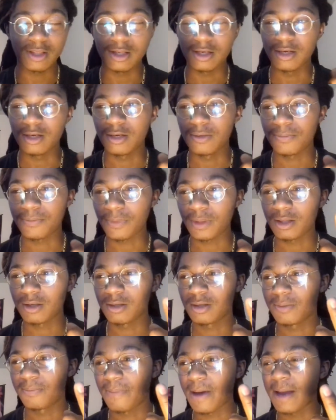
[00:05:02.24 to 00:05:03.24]
then
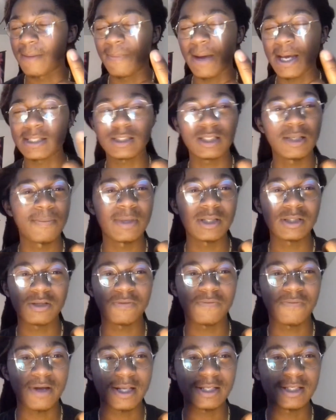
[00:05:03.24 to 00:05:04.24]
basically
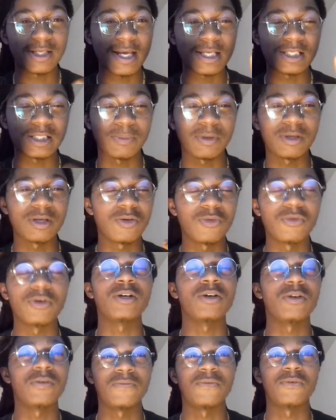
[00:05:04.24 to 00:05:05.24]
Mr. Fantastic, but you know
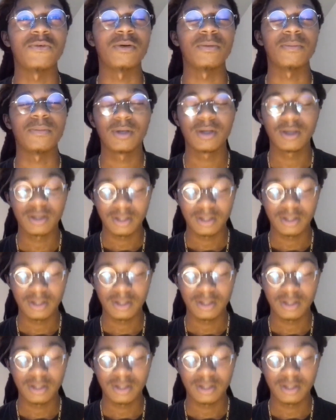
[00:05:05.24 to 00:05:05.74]
a girl form.